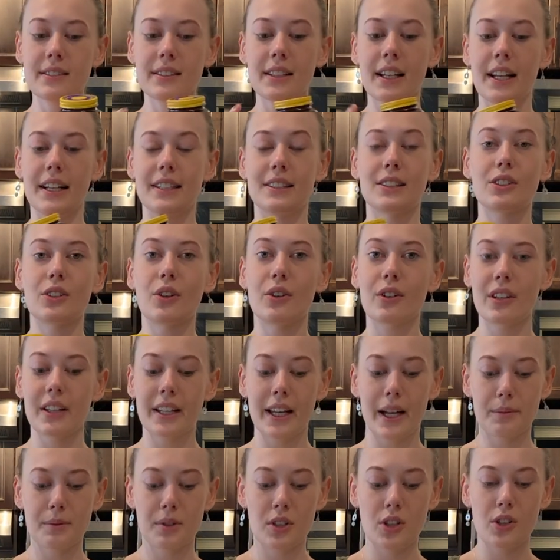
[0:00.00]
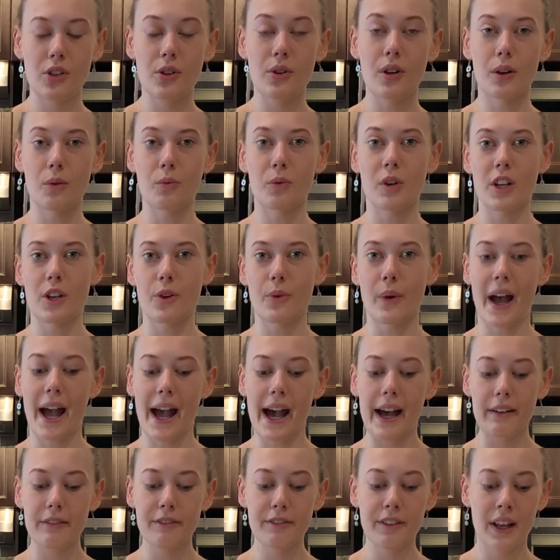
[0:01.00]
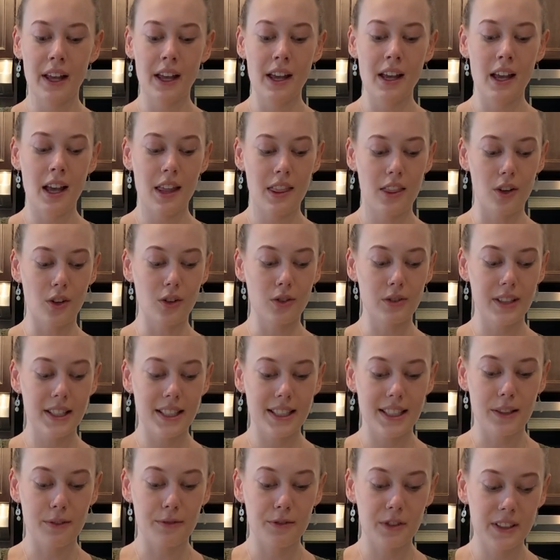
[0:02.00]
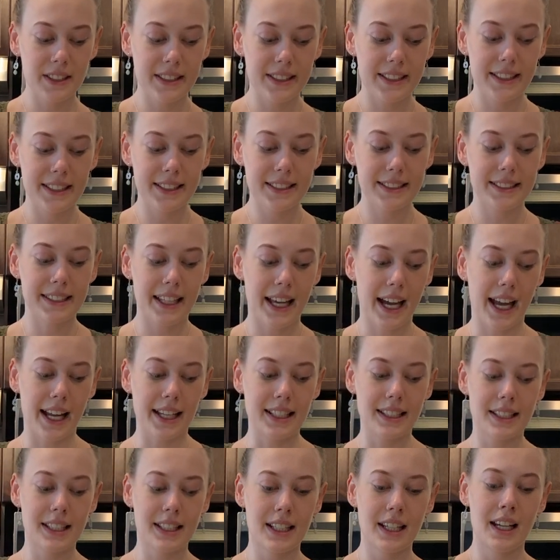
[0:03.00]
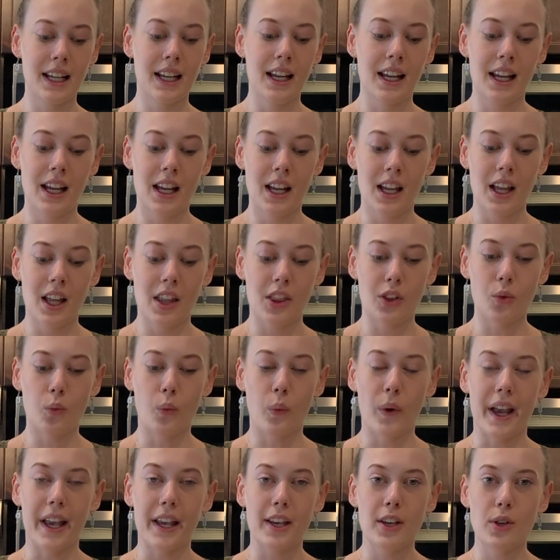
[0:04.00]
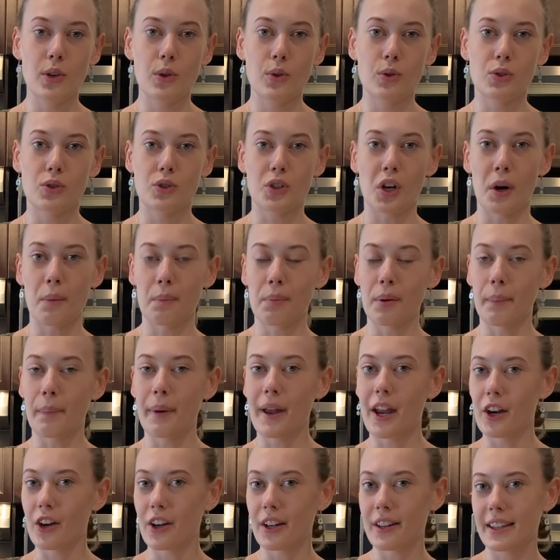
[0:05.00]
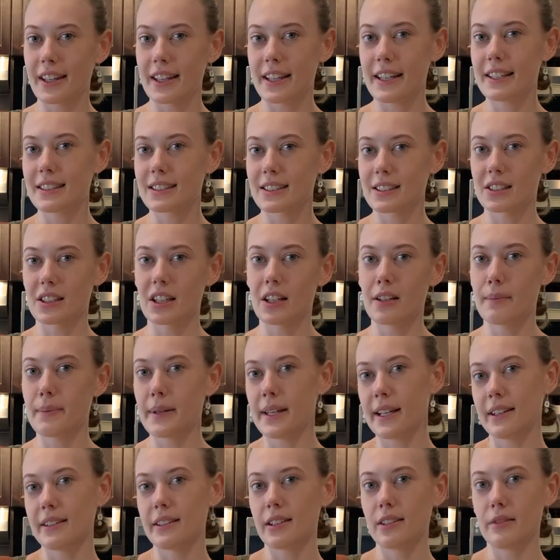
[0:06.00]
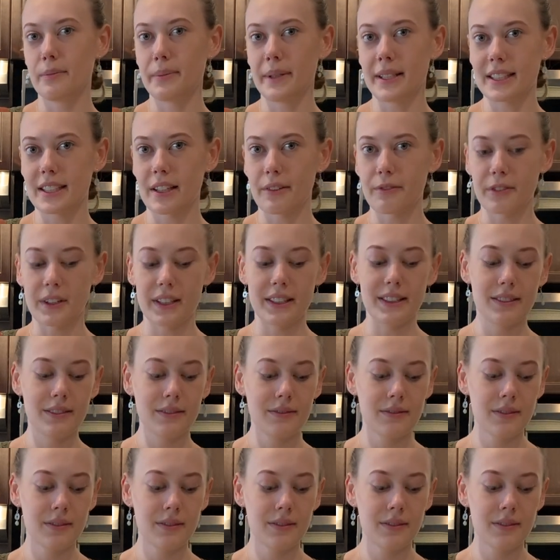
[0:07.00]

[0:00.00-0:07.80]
It's totally up to you and what you have. The only difference is that the way you start preparing the yeast is going to be a little bit different.